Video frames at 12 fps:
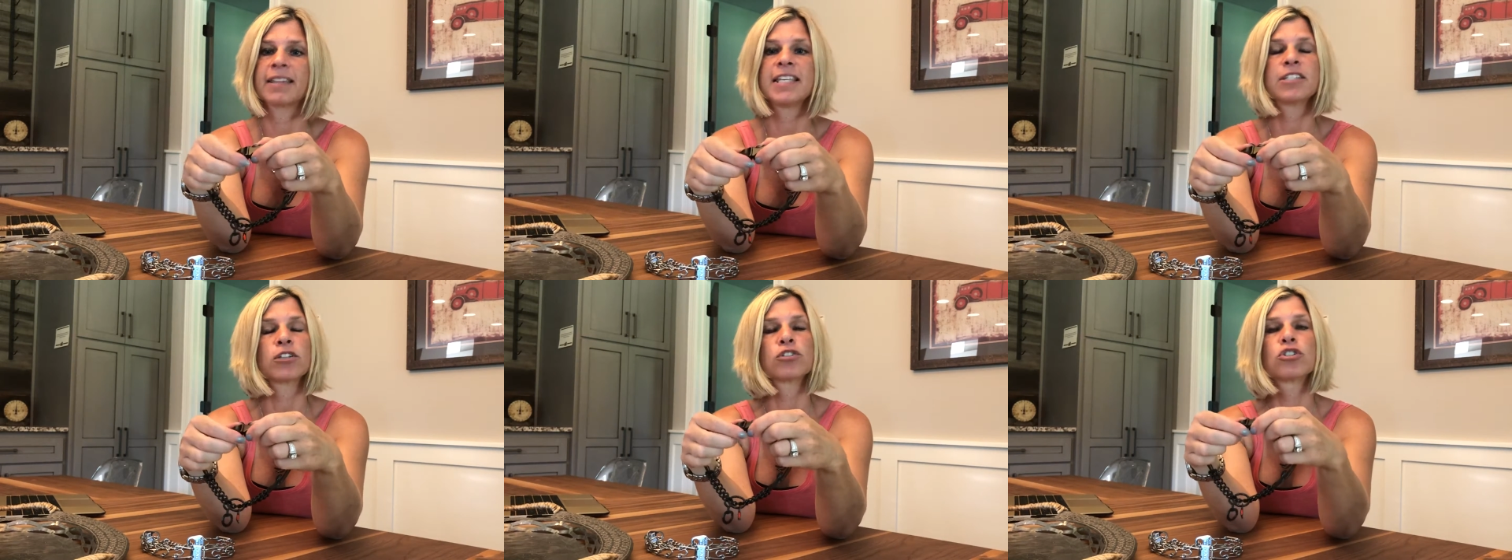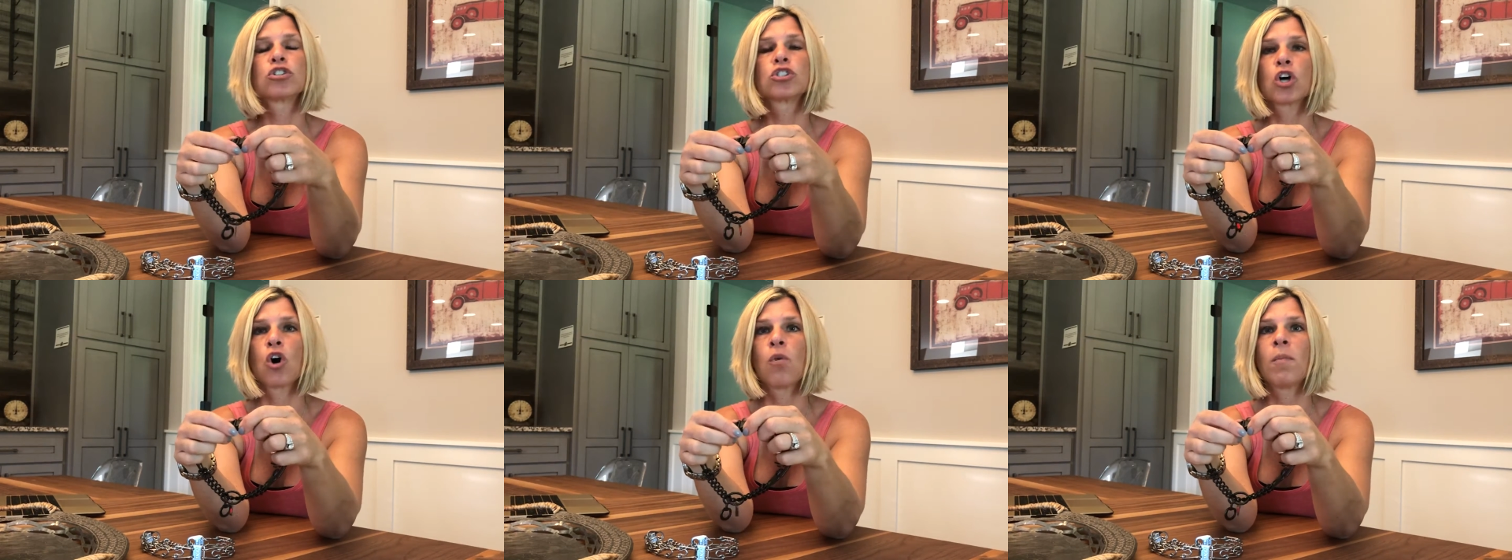These are
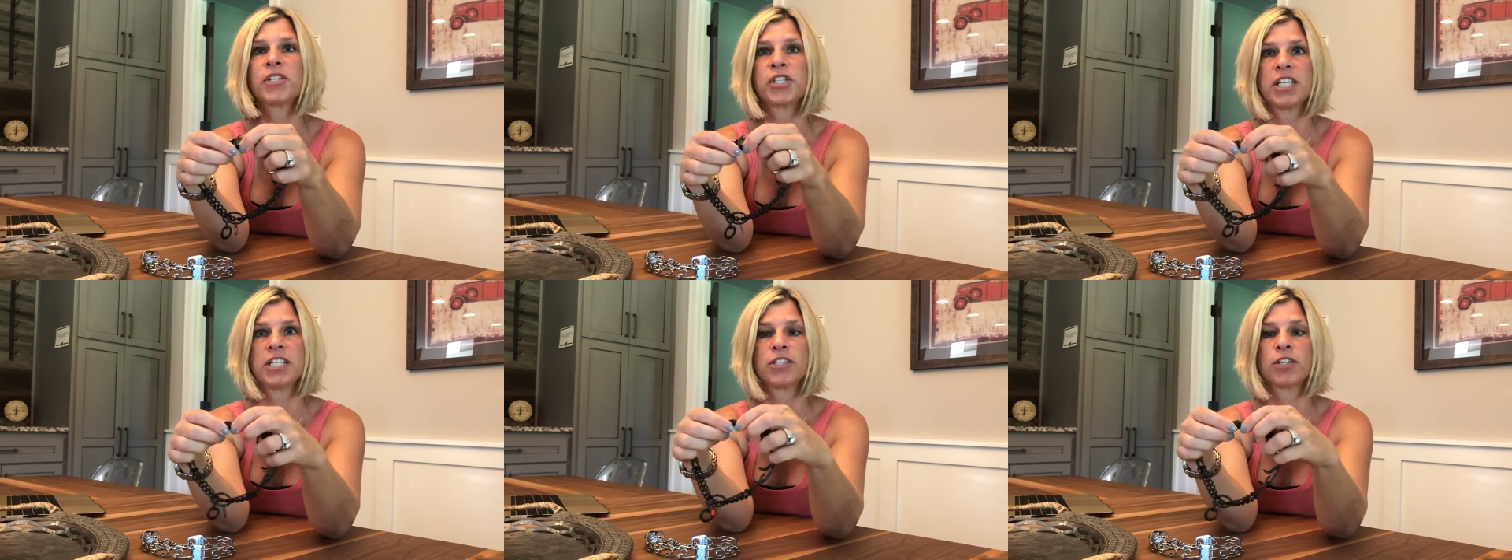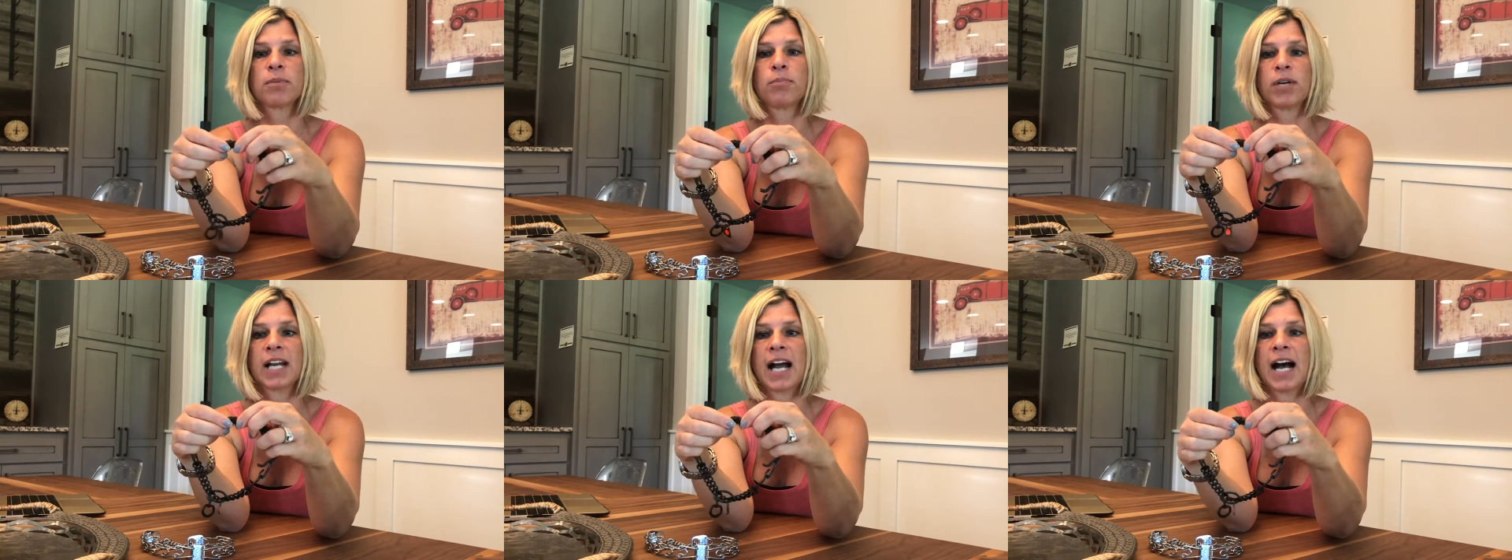so much easier to
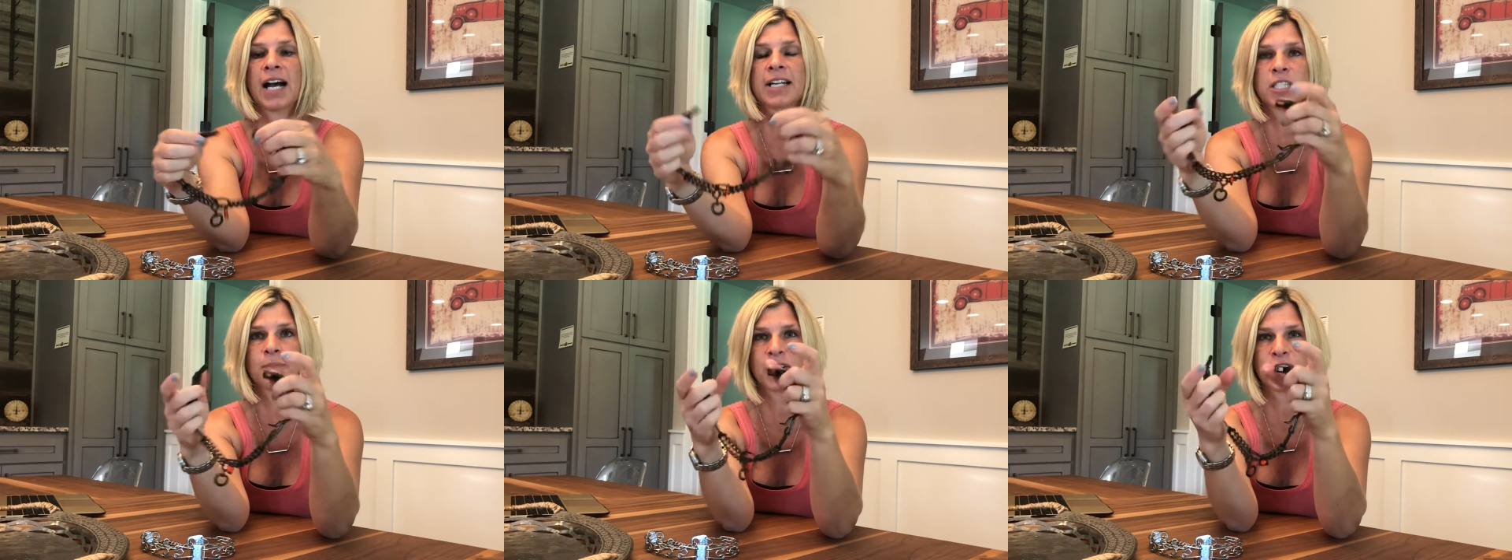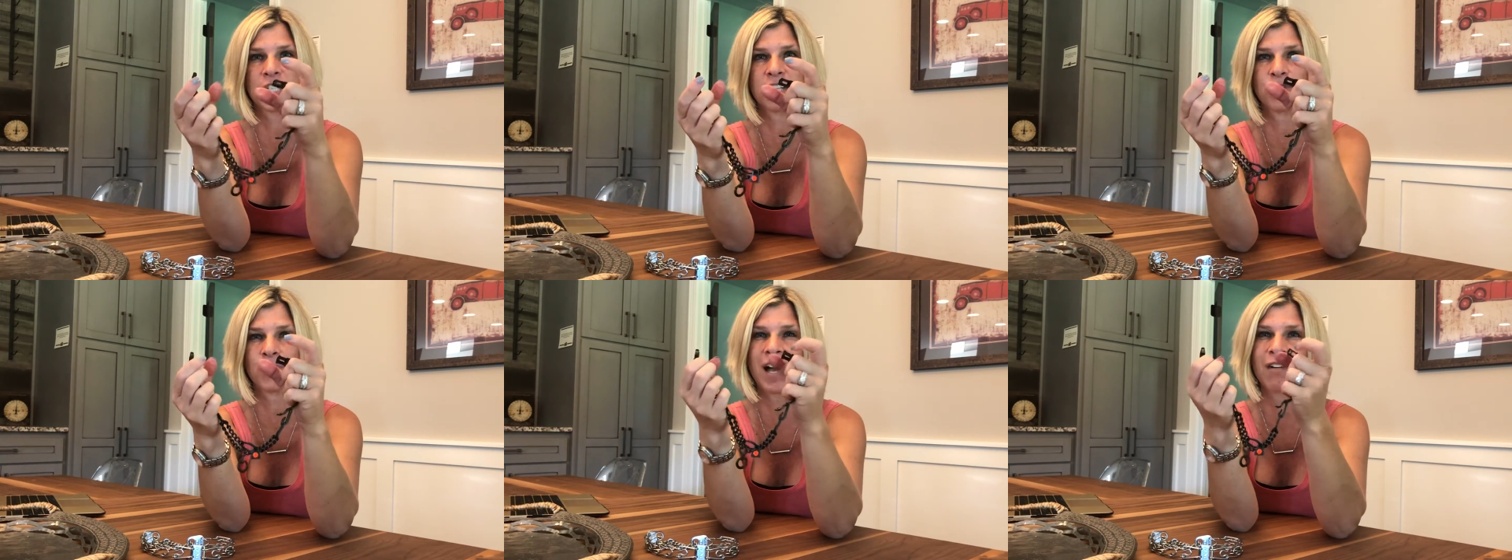put on, especially
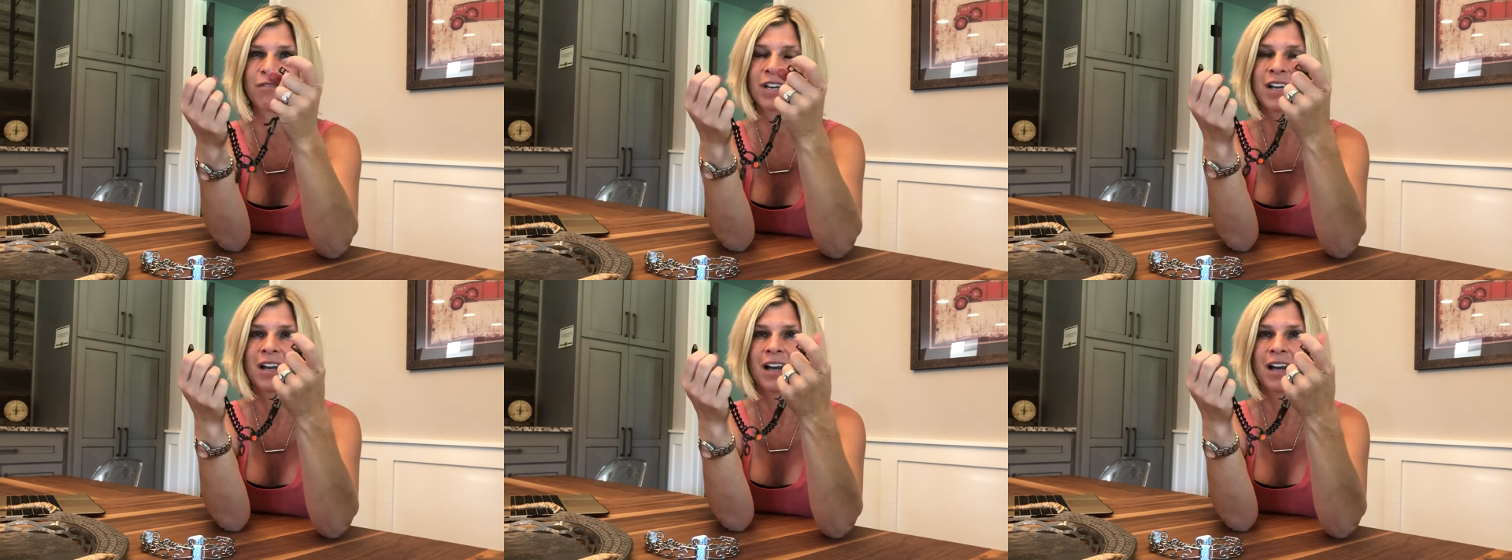if you have